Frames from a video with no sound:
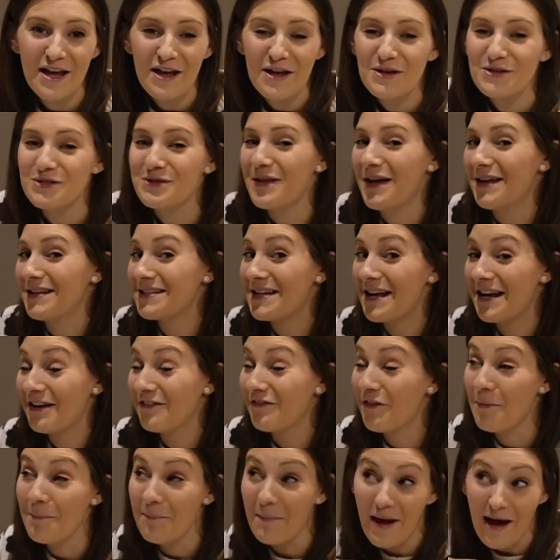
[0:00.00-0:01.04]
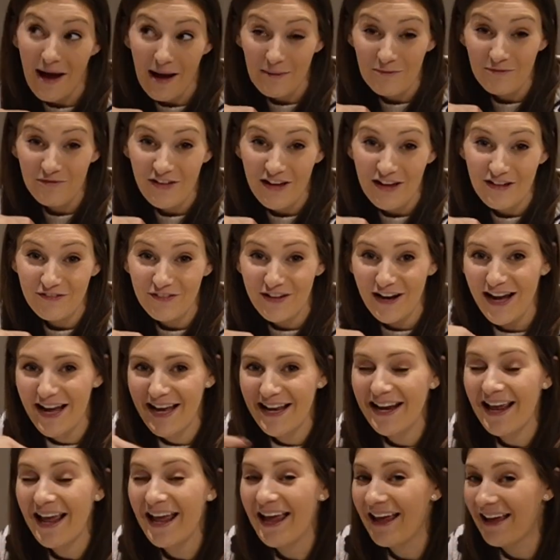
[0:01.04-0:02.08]
So that's kind of a mom favorite
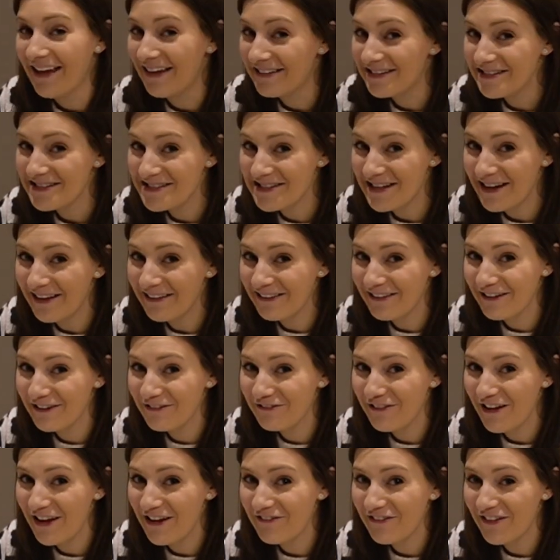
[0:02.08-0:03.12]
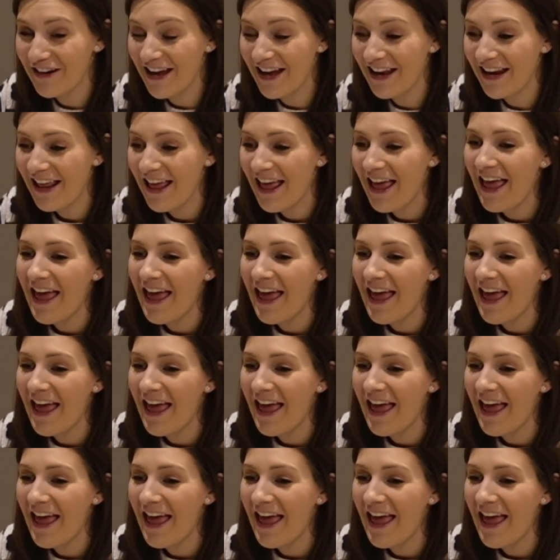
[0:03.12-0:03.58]
and a toddler favorite.